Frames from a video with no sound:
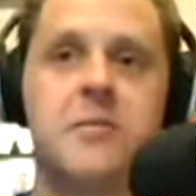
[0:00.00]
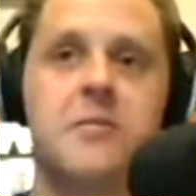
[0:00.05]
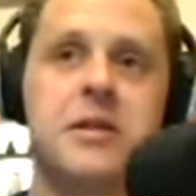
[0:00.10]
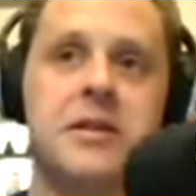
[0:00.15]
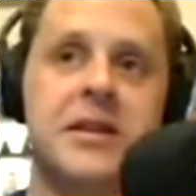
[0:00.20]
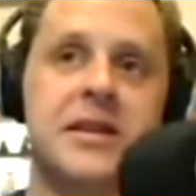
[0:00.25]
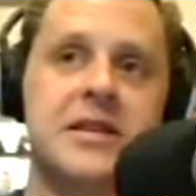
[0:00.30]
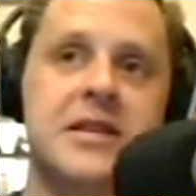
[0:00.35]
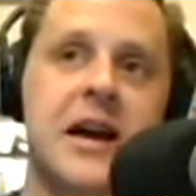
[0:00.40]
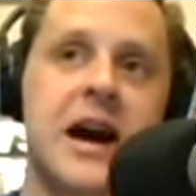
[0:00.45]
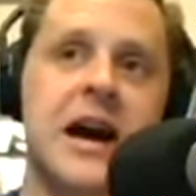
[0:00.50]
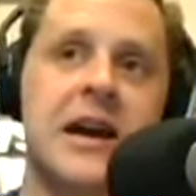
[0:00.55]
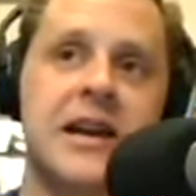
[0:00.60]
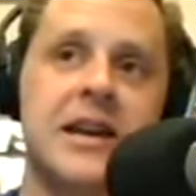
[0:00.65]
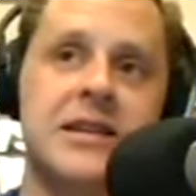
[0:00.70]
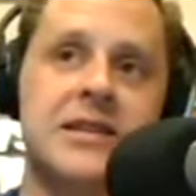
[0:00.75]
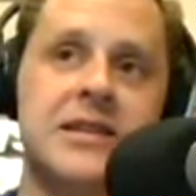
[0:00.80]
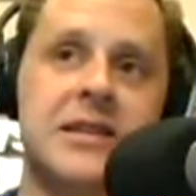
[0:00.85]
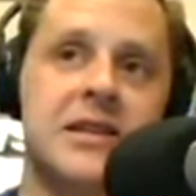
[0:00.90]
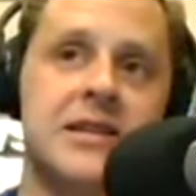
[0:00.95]
But the dot
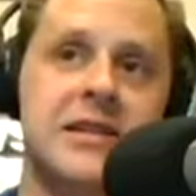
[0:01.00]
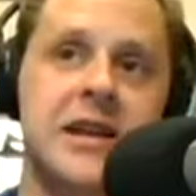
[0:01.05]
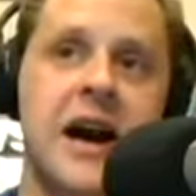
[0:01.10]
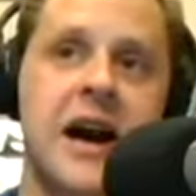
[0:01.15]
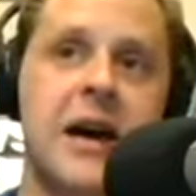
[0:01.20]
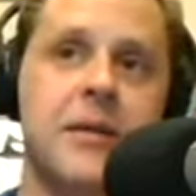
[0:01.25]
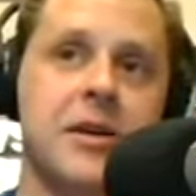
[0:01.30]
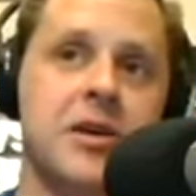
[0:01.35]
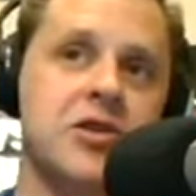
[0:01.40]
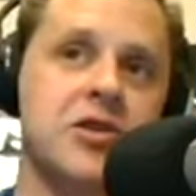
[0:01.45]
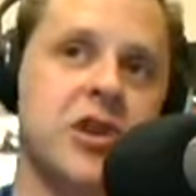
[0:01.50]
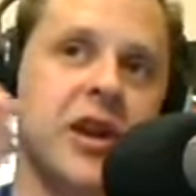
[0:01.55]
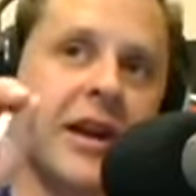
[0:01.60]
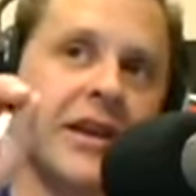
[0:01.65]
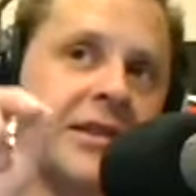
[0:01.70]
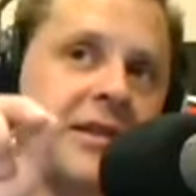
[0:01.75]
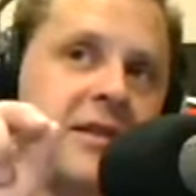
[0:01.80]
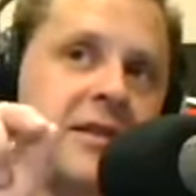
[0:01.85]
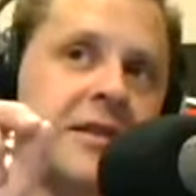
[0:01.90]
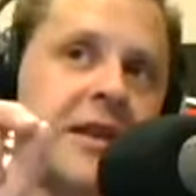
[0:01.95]
isn't a dot because you
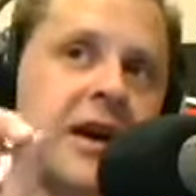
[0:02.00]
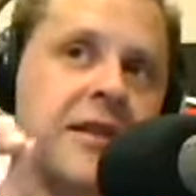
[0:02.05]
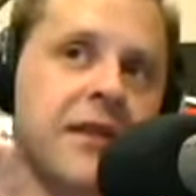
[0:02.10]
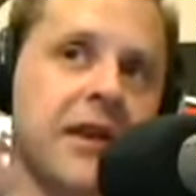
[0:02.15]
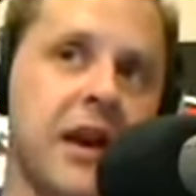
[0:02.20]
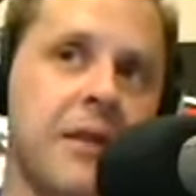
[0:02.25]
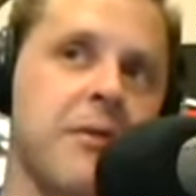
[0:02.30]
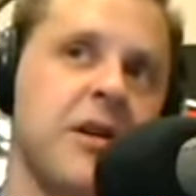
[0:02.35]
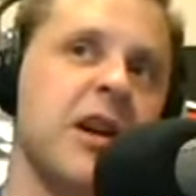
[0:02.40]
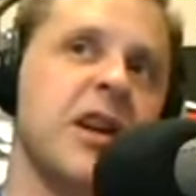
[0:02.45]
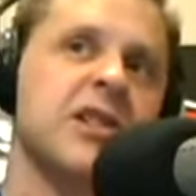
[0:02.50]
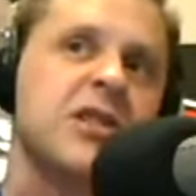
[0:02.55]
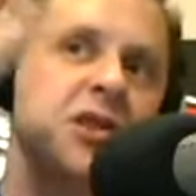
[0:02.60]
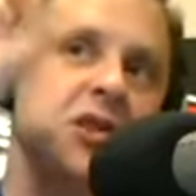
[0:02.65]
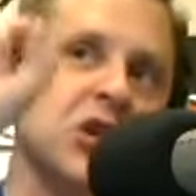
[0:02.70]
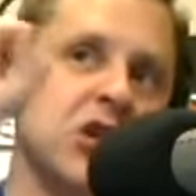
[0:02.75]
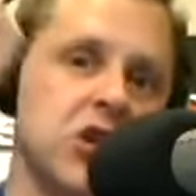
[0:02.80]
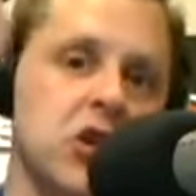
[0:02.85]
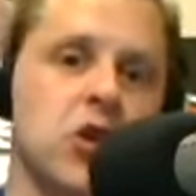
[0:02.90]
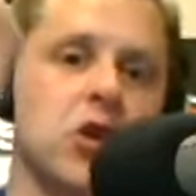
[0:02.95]
can't see the dot in the camera. It's a
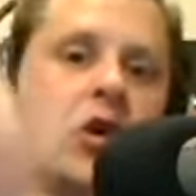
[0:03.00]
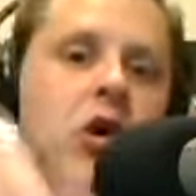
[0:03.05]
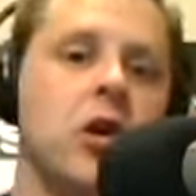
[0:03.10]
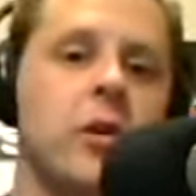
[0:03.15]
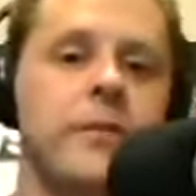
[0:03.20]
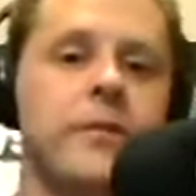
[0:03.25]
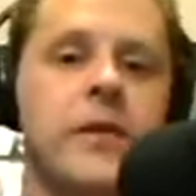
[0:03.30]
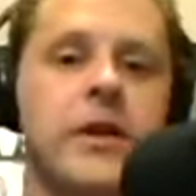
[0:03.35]
circle.